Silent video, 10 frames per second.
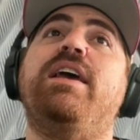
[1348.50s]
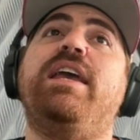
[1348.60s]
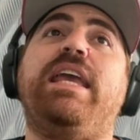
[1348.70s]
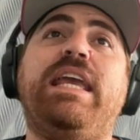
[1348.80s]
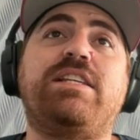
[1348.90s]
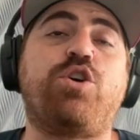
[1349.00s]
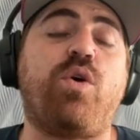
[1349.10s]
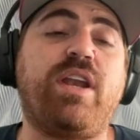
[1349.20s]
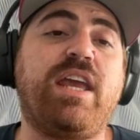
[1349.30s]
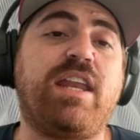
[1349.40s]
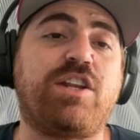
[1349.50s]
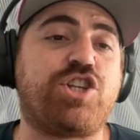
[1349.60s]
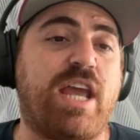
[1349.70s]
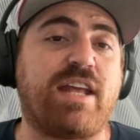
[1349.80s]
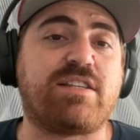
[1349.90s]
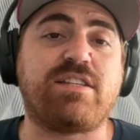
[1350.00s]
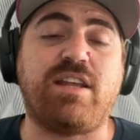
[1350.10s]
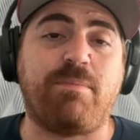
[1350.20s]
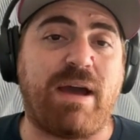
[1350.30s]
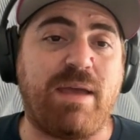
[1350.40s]
he's going to get a chance,
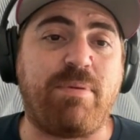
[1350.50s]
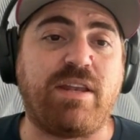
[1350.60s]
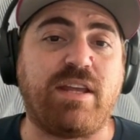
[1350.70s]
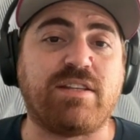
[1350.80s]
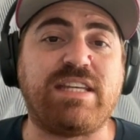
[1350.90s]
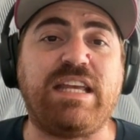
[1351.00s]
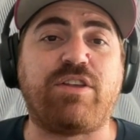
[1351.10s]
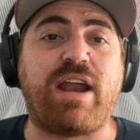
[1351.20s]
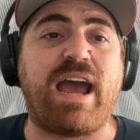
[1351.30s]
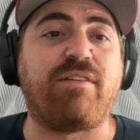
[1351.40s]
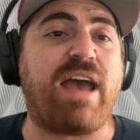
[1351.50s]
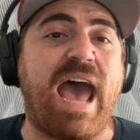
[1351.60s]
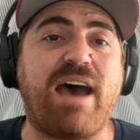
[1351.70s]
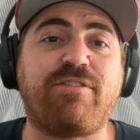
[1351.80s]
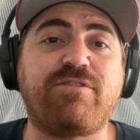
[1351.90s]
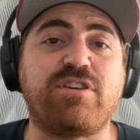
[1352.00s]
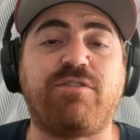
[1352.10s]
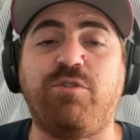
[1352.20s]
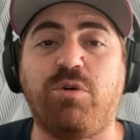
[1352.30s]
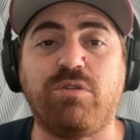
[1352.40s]
in my opinion, to either have half to
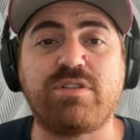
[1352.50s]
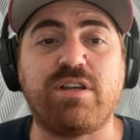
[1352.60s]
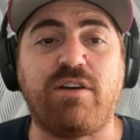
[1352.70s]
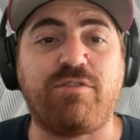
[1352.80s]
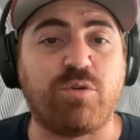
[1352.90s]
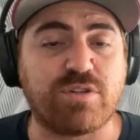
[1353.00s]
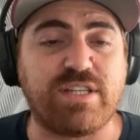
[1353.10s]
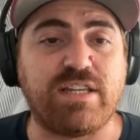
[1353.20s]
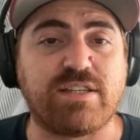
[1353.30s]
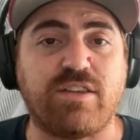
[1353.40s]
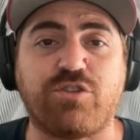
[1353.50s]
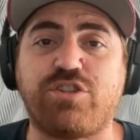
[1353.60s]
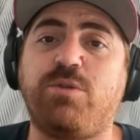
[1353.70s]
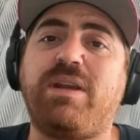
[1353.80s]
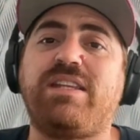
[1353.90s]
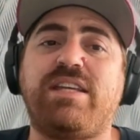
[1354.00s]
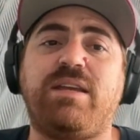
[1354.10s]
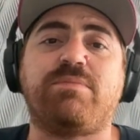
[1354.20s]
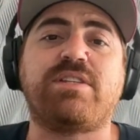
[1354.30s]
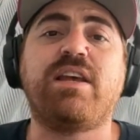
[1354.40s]
a full season. There's too many
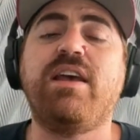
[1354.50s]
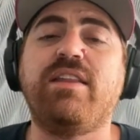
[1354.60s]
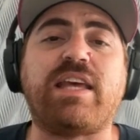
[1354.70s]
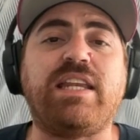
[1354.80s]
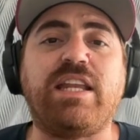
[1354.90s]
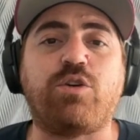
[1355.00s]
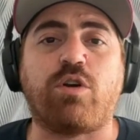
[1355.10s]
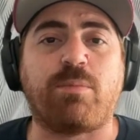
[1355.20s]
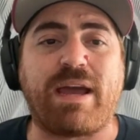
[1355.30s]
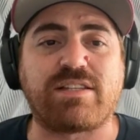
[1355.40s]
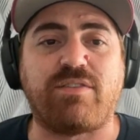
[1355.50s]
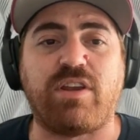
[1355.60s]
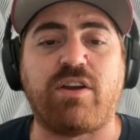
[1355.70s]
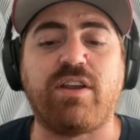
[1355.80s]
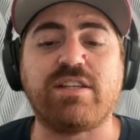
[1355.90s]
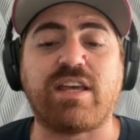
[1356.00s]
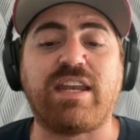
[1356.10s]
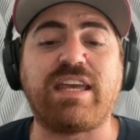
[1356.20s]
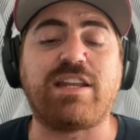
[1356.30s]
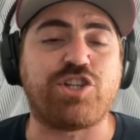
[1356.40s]
teams that need quarterbacks every year. He's going to
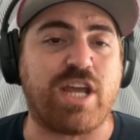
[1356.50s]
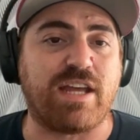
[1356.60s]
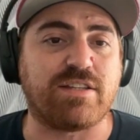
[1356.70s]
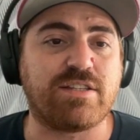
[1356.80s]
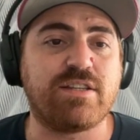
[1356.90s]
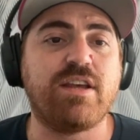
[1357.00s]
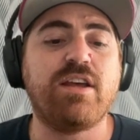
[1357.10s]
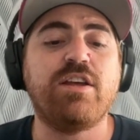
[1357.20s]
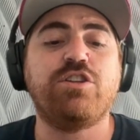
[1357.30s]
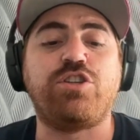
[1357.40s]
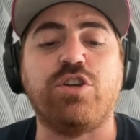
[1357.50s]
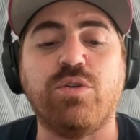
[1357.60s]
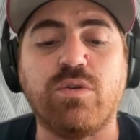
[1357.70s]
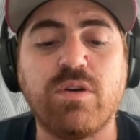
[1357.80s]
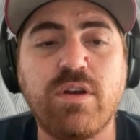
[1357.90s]
get a chance to